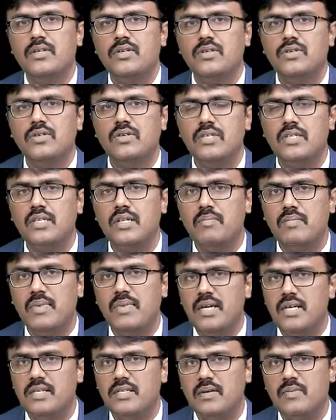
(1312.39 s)
So this is a
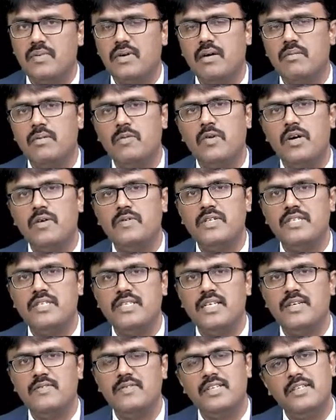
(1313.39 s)
major problem what we
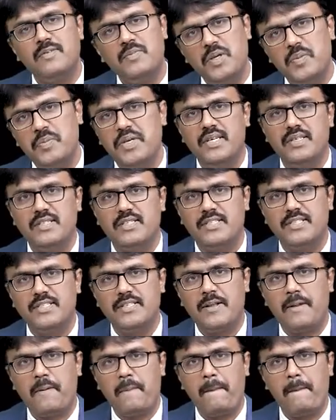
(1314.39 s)
see with PPAs.
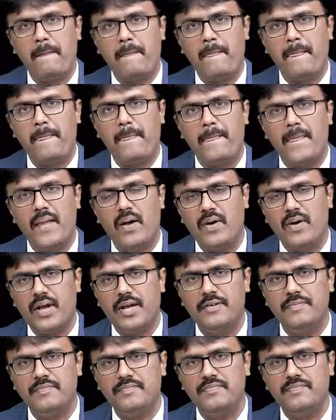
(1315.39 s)

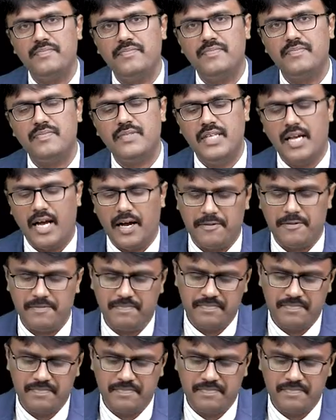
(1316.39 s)
Okay? Yeah.